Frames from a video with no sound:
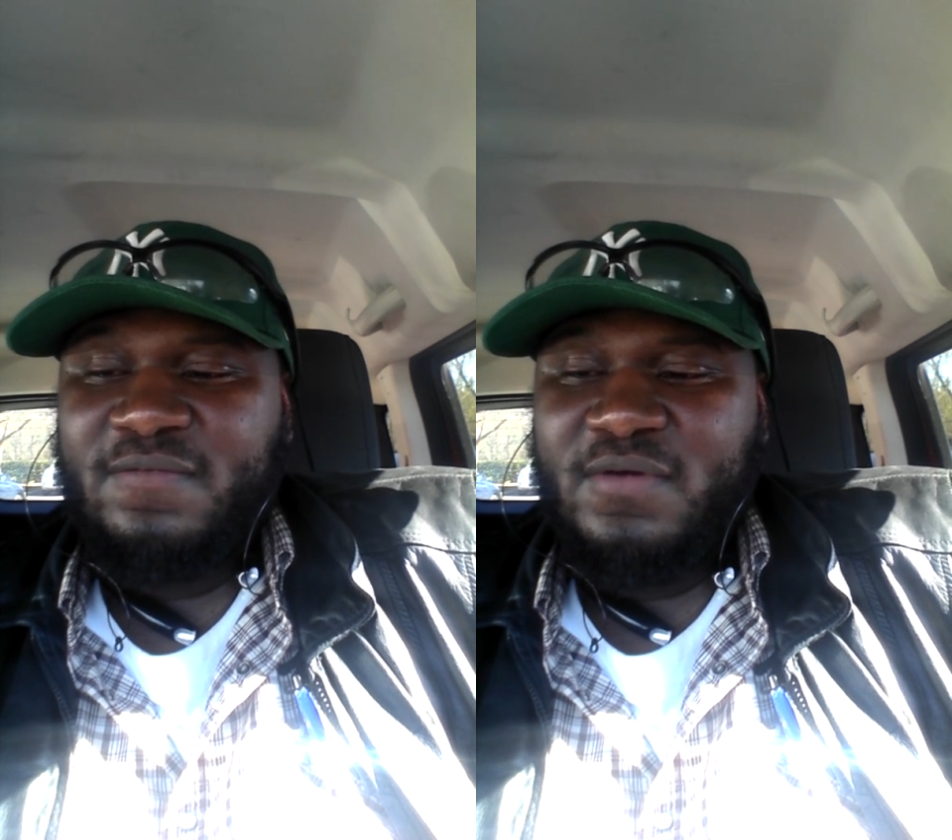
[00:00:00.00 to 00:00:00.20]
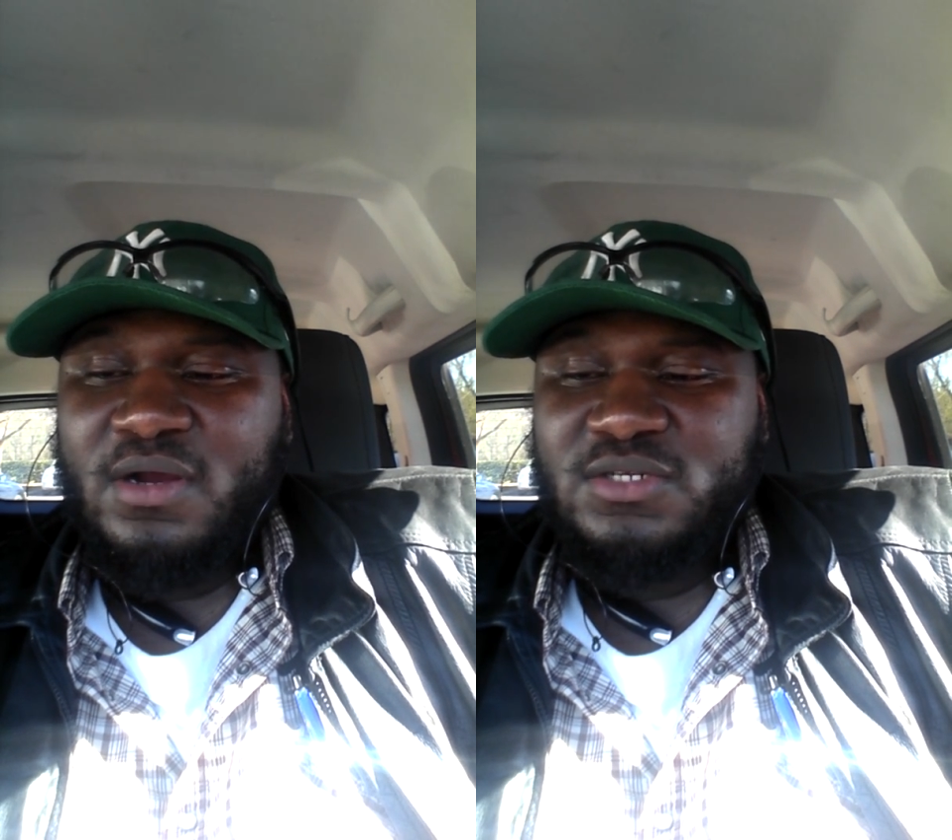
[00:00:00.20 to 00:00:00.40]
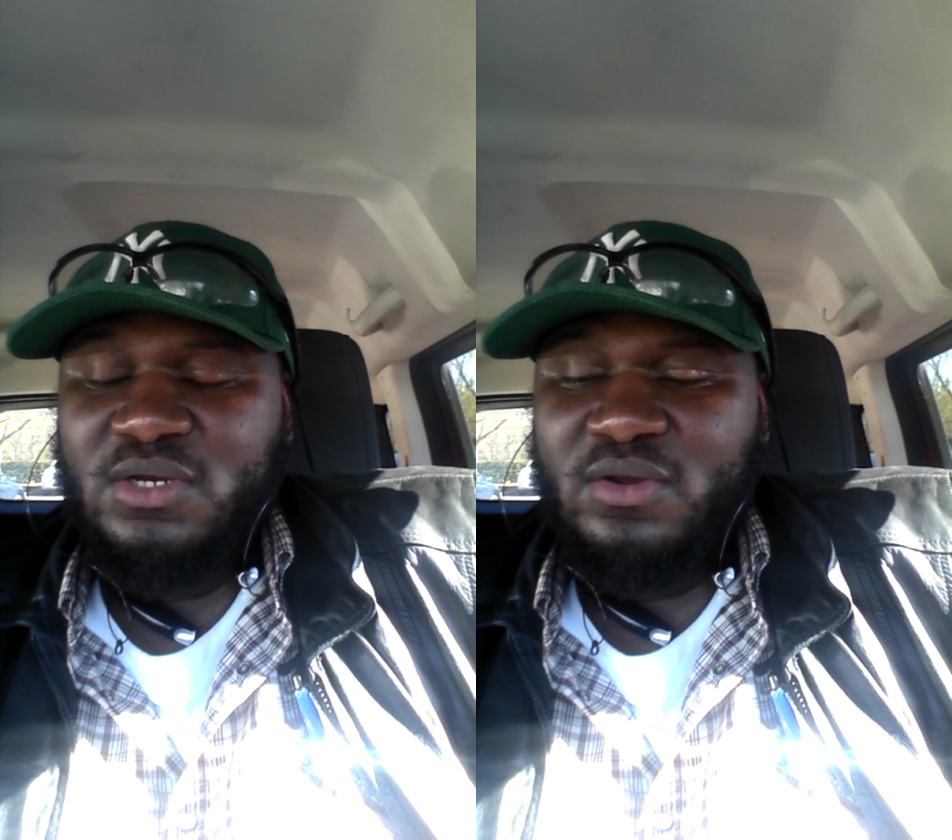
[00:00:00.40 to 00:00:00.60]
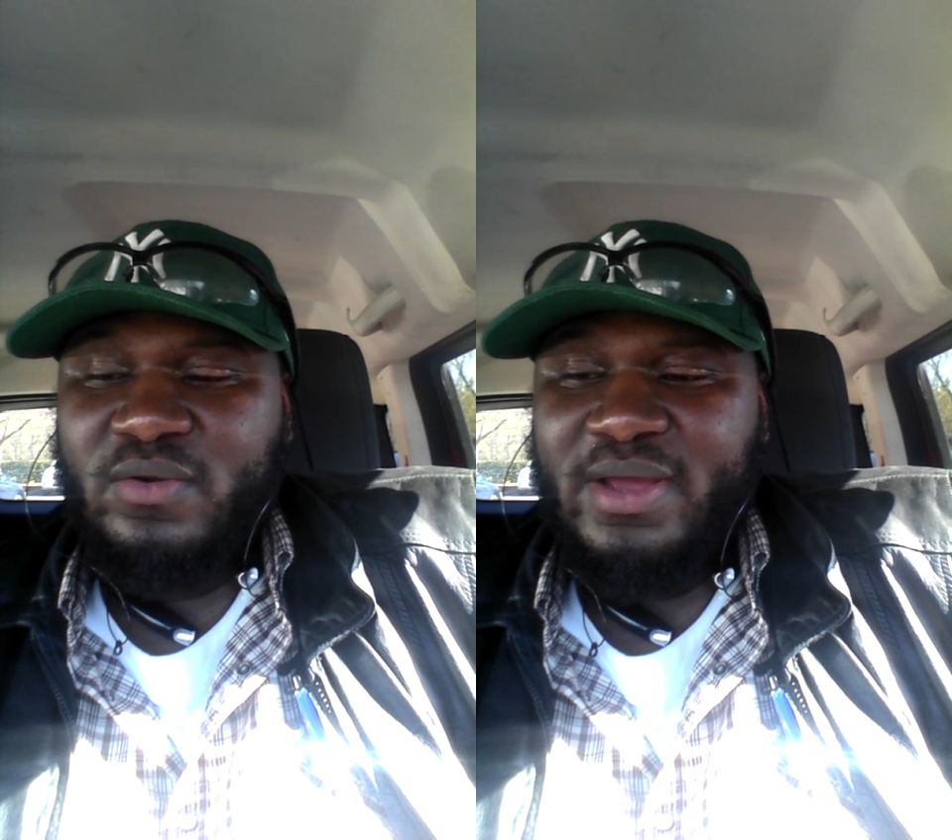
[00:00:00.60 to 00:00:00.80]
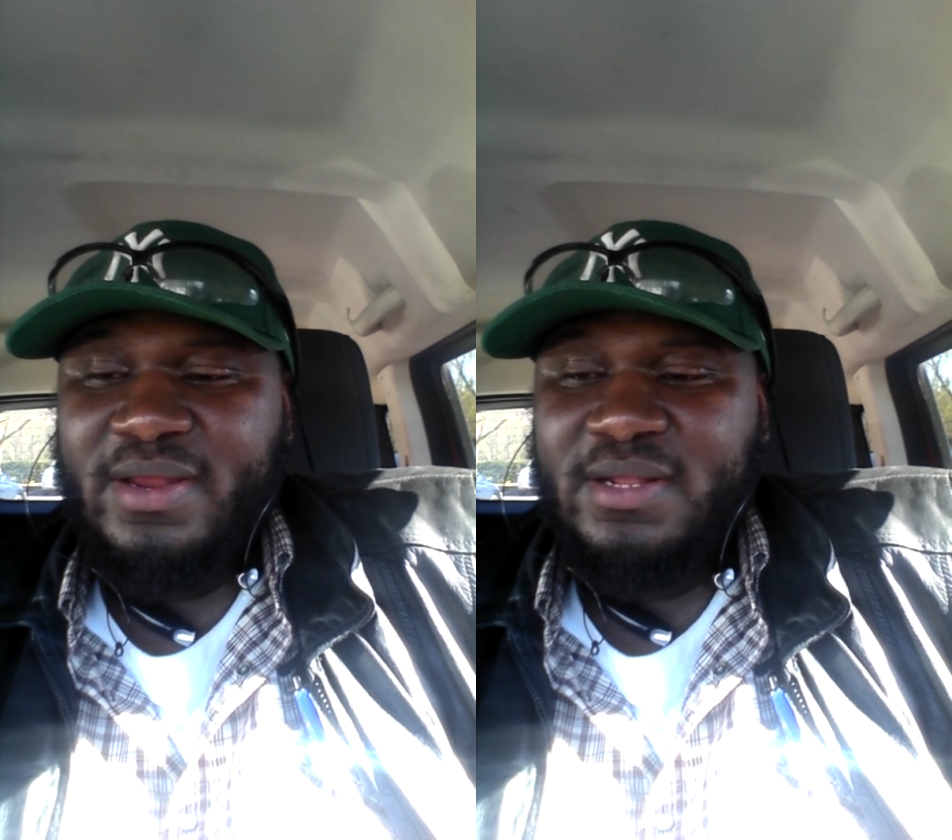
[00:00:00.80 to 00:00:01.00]
far as your
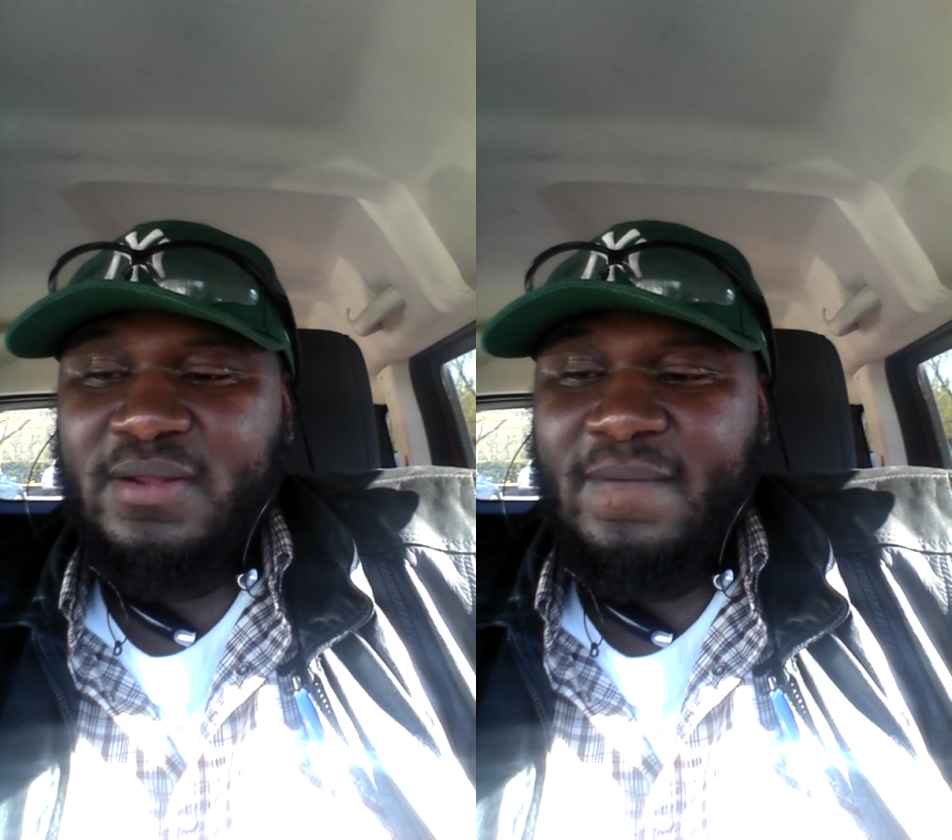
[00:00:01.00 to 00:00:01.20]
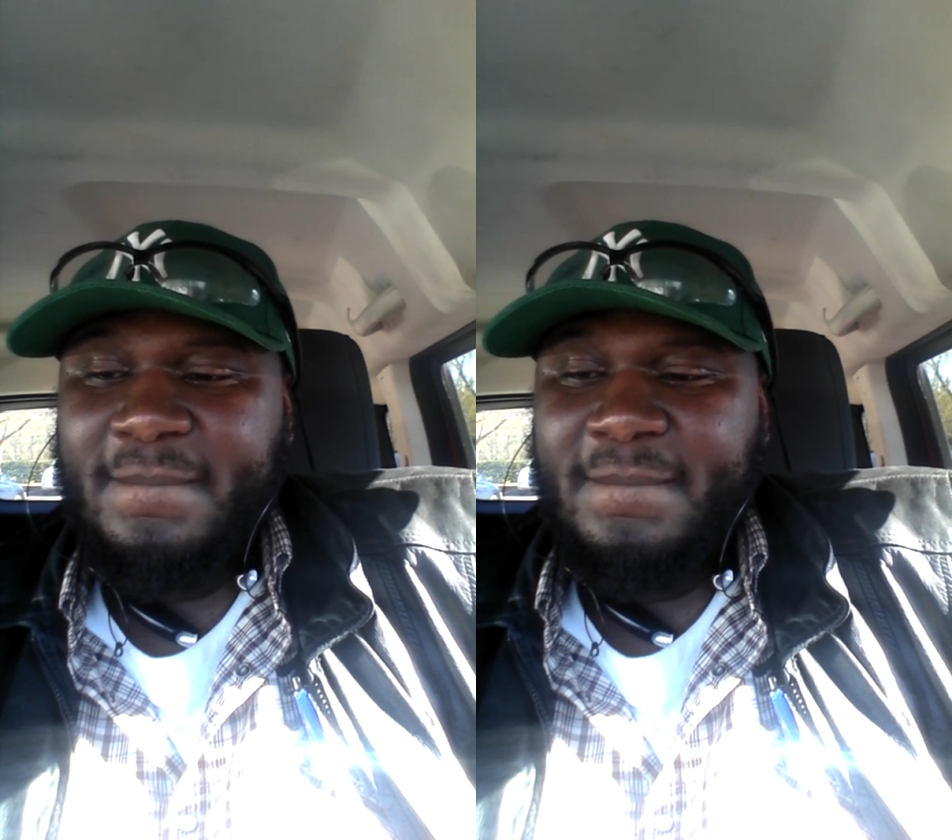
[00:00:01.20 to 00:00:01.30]
credit,